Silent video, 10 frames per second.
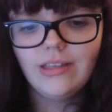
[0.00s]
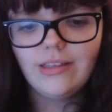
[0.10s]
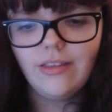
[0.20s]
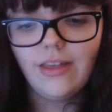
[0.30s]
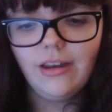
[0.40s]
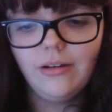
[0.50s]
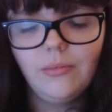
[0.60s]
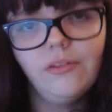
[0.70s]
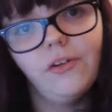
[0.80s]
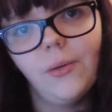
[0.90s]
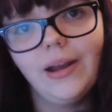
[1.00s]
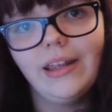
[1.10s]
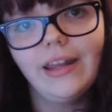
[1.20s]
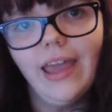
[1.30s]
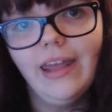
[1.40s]
So then, before I went
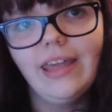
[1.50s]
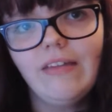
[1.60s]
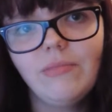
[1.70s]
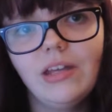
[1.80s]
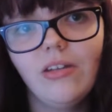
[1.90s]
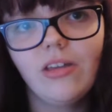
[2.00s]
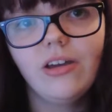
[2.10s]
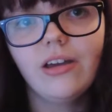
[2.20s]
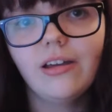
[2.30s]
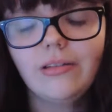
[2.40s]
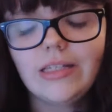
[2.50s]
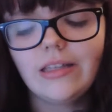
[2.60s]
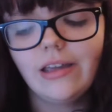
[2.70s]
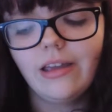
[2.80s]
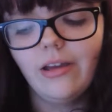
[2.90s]
in again, he gave me another hug. I was
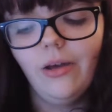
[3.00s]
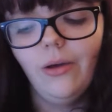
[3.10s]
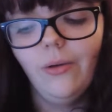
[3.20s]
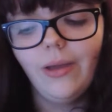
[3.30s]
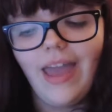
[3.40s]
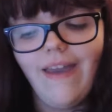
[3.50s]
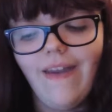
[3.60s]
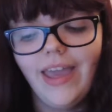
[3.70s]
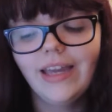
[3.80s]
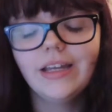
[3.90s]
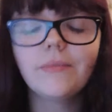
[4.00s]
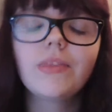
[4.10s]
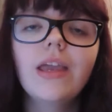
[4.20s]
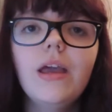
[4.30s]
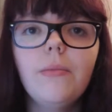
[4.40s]
like, okay.
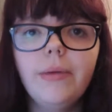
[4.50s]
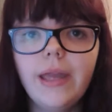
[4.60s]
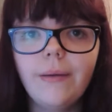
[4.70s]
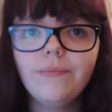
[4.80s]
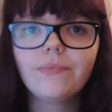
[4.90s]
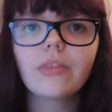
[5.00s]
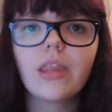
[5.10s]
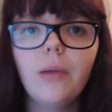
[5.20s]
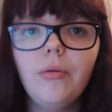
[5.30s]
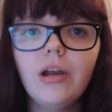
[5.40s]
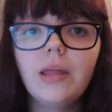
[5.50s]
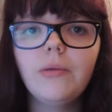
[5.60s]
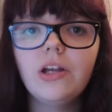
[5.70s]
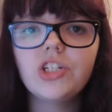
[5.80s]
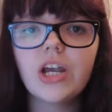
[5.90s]
But yeah, pretty
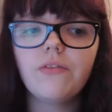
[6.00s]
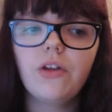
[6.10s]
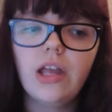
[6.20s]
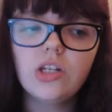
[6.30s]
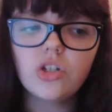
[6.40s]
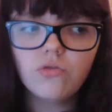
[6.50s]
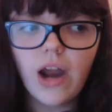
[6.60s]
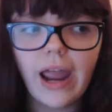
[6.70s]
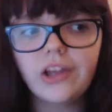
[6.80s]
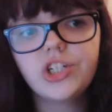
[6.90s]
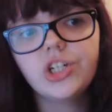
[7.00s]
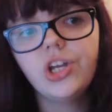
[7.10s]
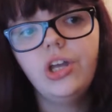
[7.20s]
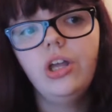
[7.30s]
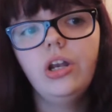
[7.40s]
much every
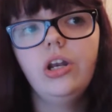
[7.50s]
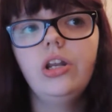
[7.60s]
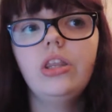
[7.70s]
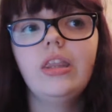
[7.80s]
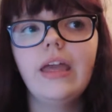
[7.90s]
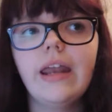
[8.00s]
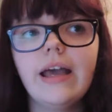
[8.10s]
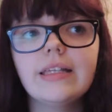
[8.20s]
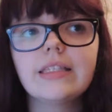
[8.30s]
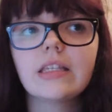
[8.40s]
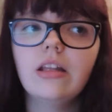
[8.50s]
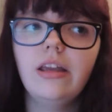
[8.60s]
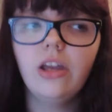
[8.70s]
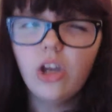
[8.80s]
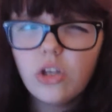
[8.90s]
interaction, they'd ask,
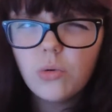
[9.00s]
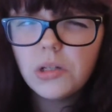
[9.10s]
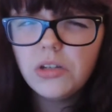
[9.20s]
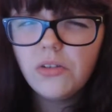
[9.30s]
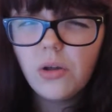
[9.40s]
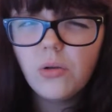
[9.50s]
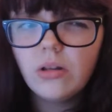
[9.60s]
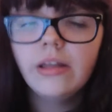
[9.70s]
like, are you on your own?